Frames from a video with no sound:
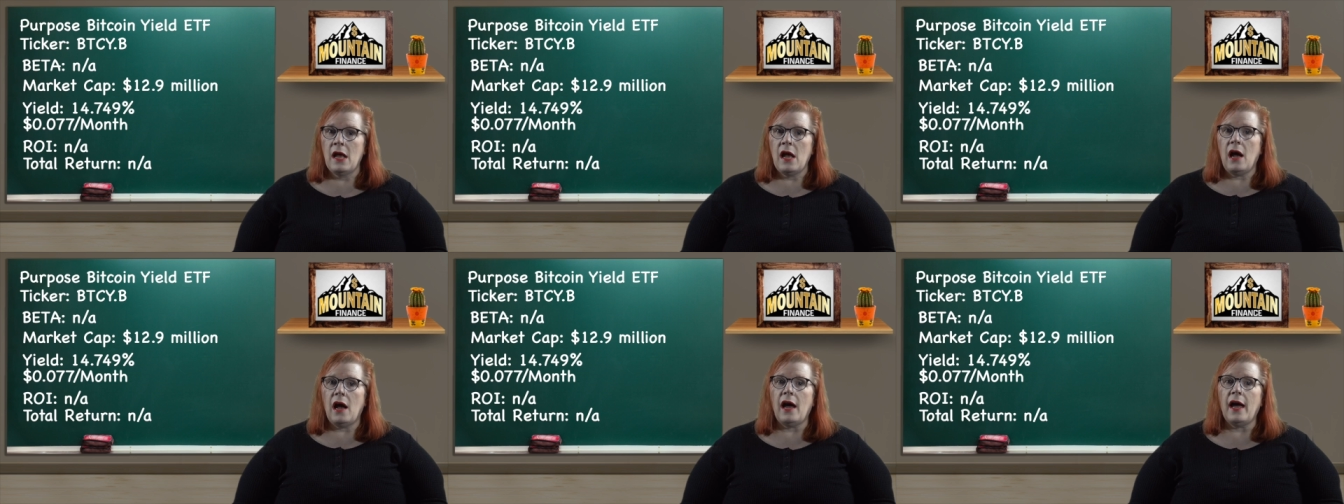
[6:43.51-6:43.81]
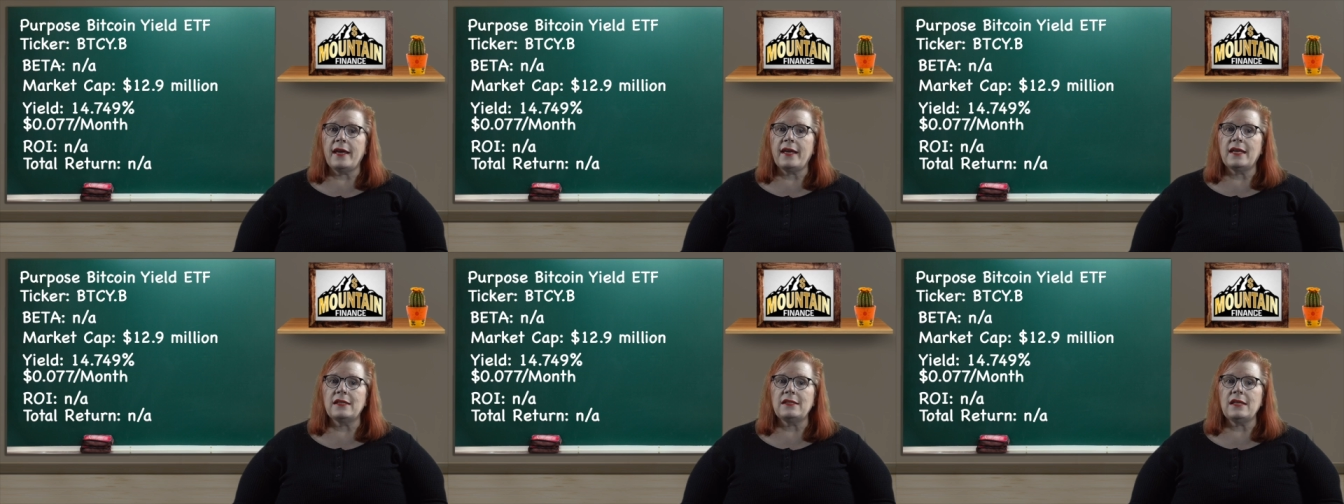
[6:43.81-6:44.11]

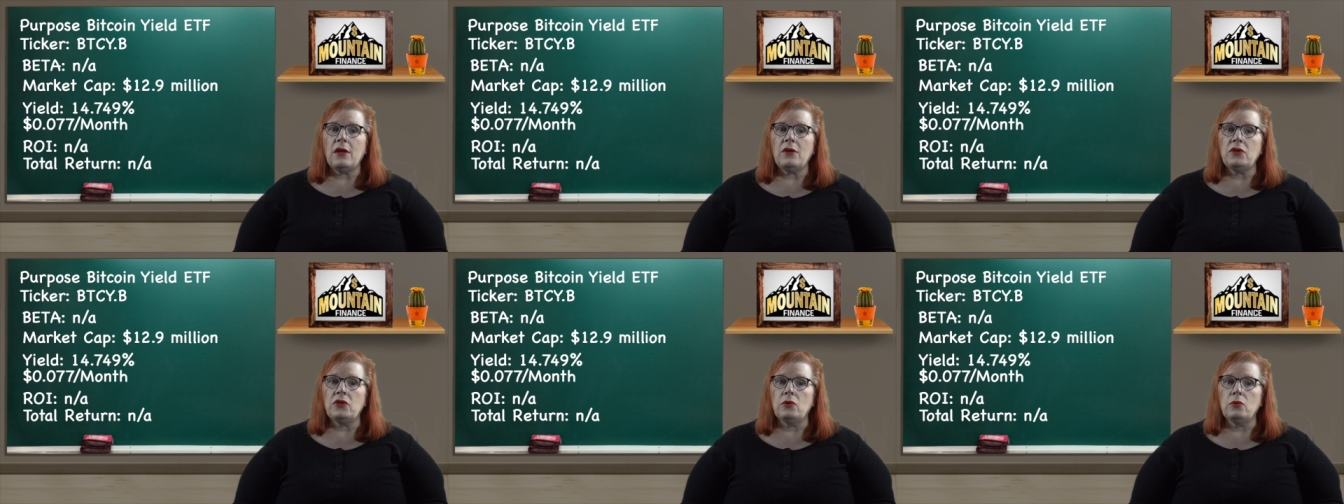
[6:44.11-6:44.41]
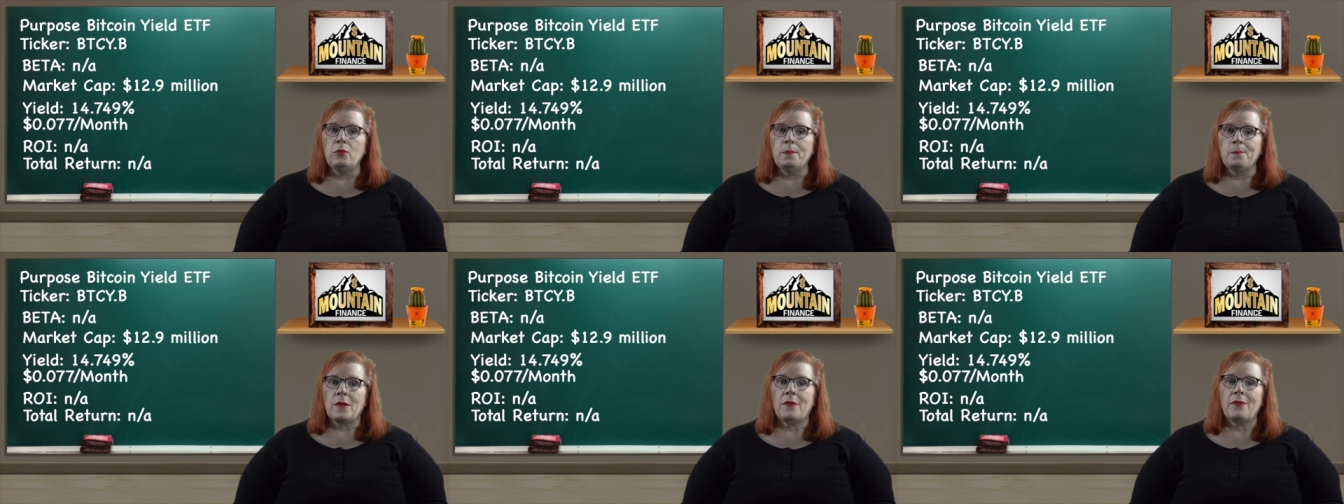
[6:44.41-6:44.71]
I can tell
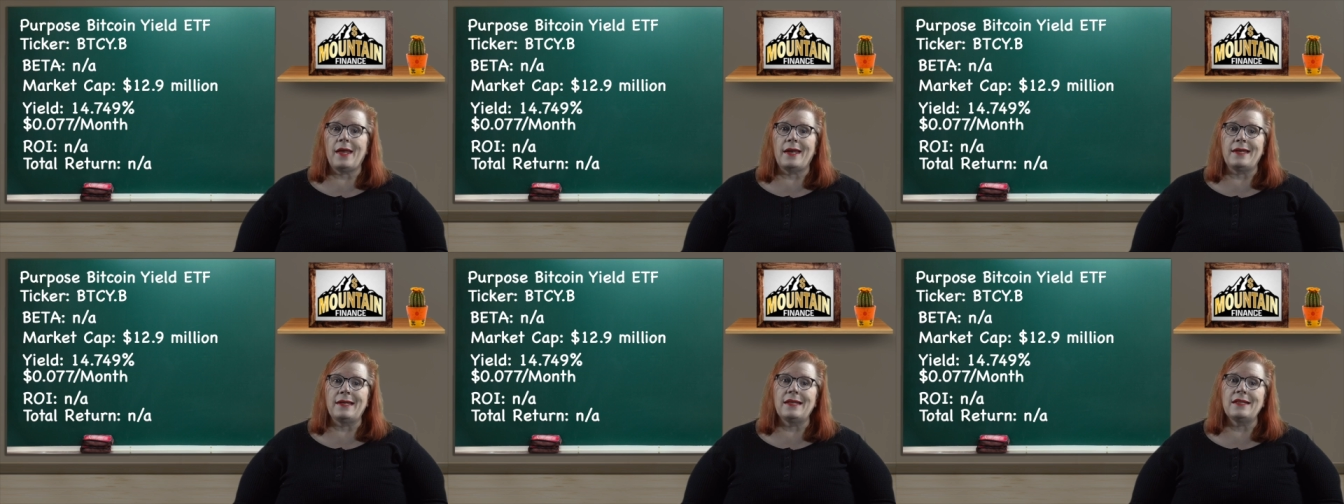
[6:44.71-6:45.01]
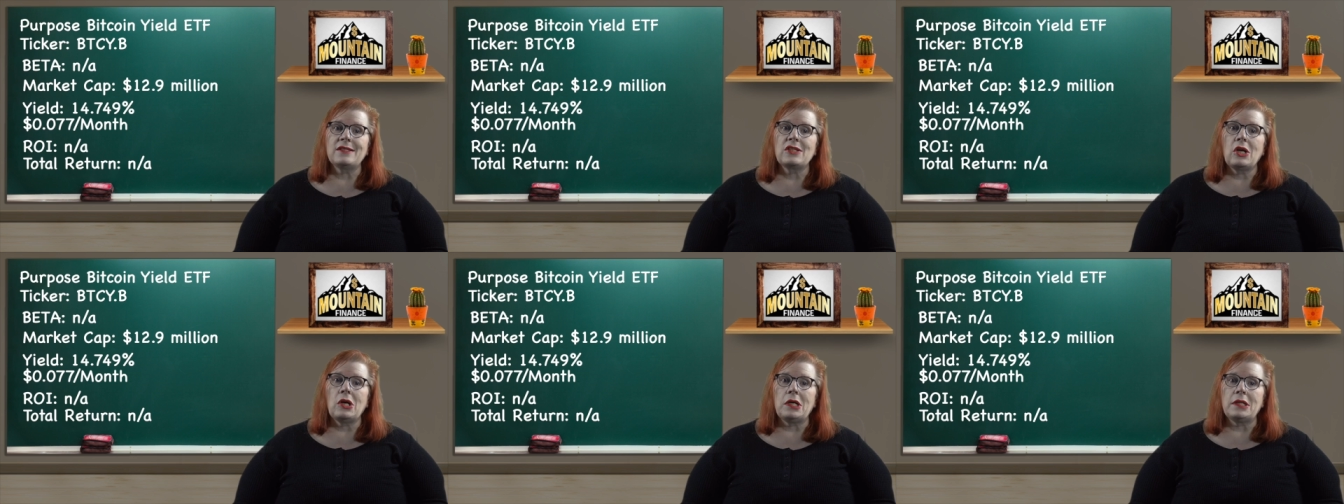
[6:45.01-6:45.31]
you that it
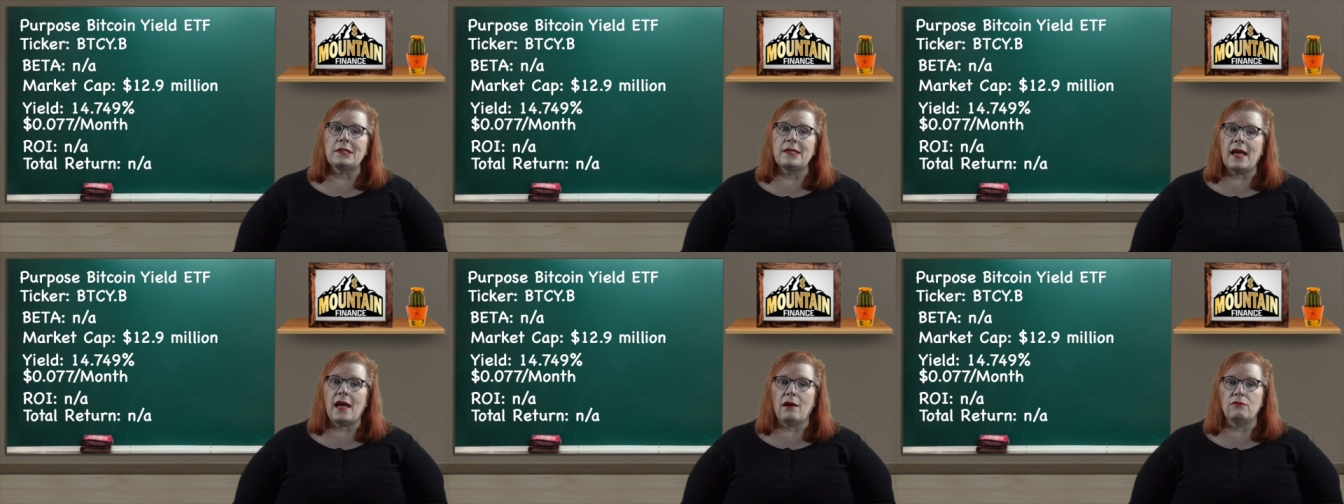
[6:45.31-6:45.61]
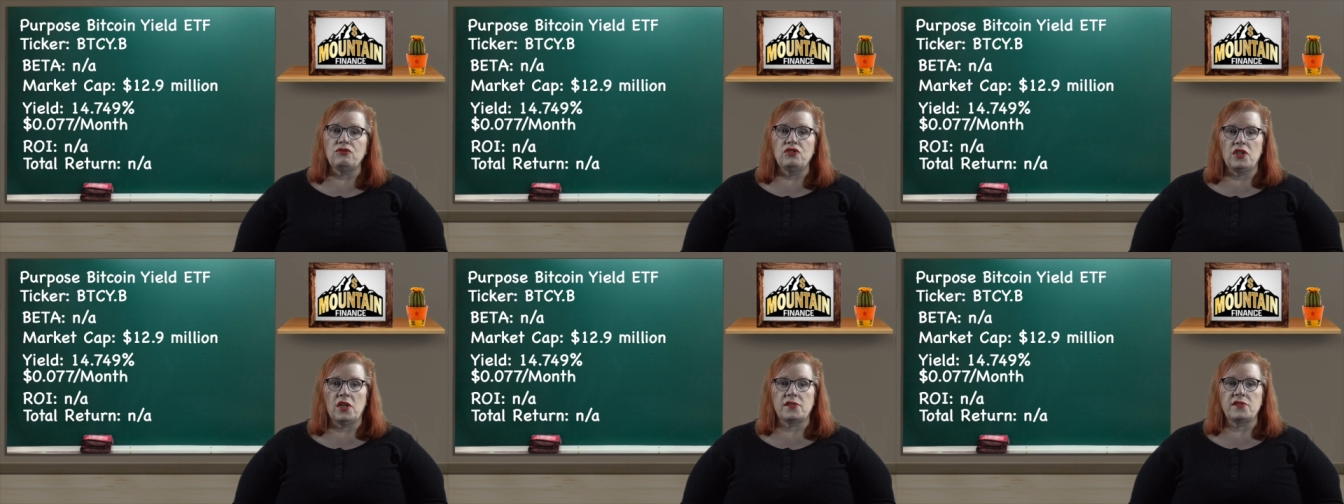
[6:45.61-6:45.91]
has gone
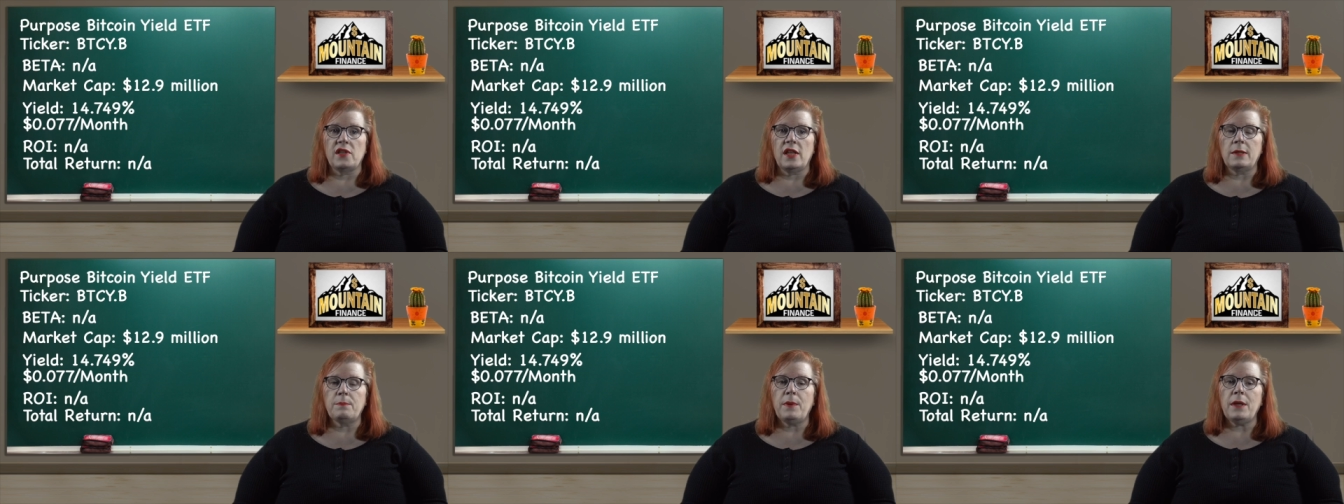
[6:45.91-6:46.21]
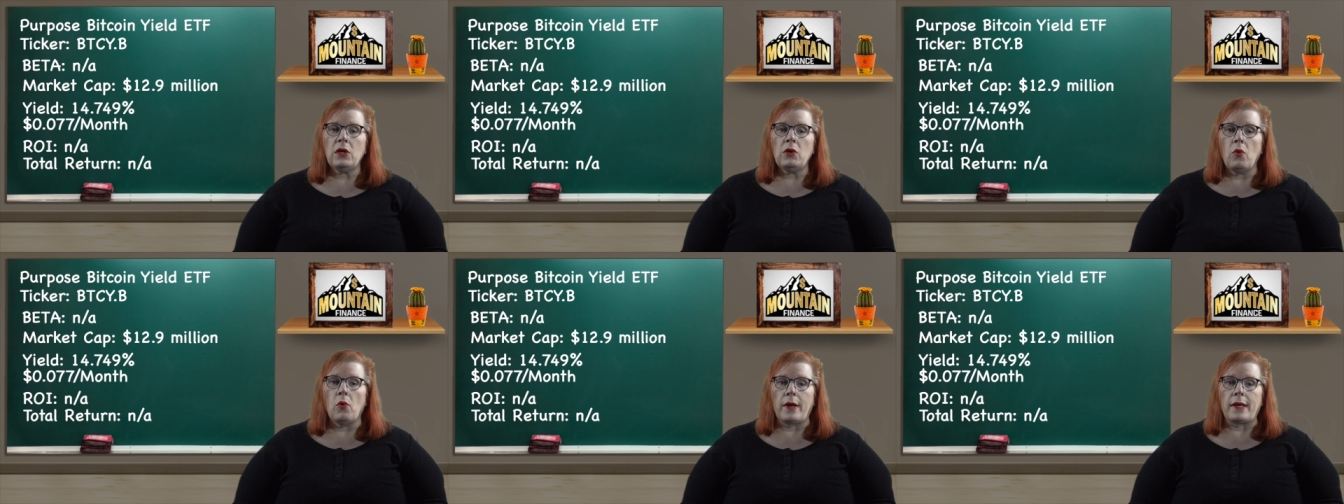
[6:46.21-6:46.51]
down just like
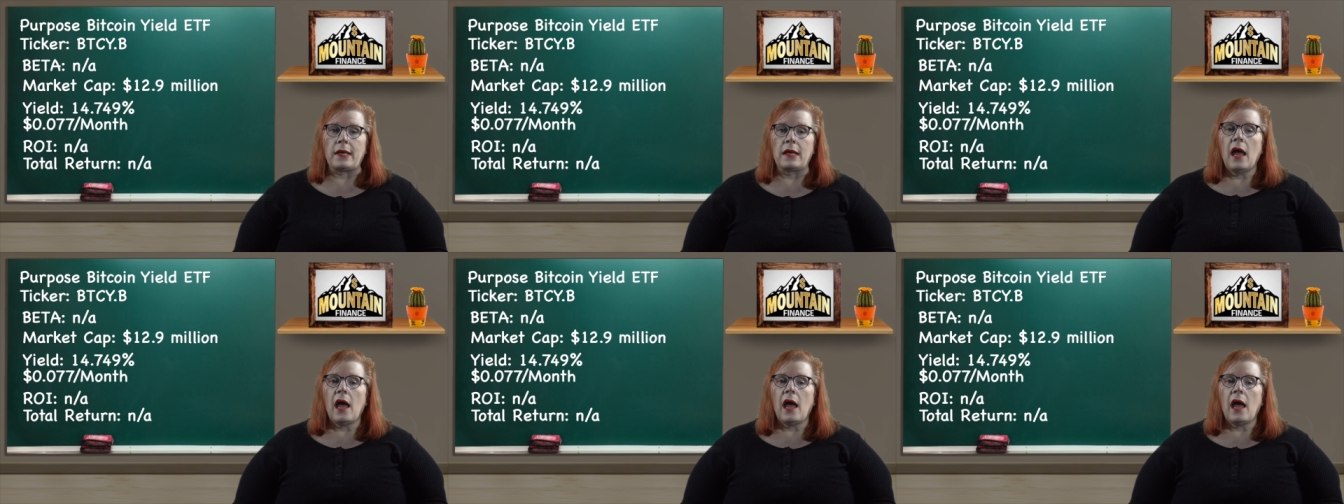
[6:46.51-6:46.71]
Bitcoin.